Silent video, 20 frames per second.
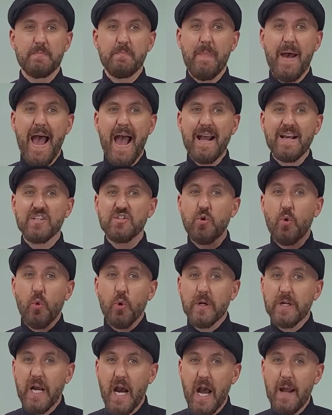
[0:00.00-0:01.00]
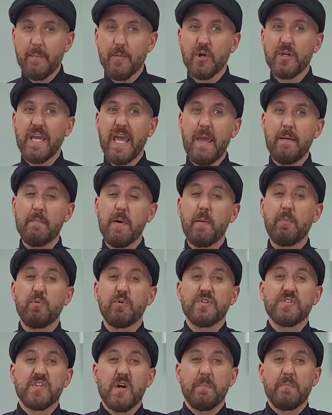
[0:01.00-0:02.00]
Max Horkheimer came up
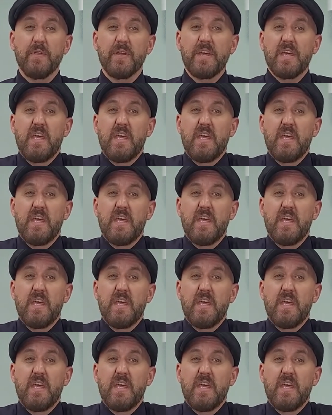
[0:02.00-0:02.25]
with something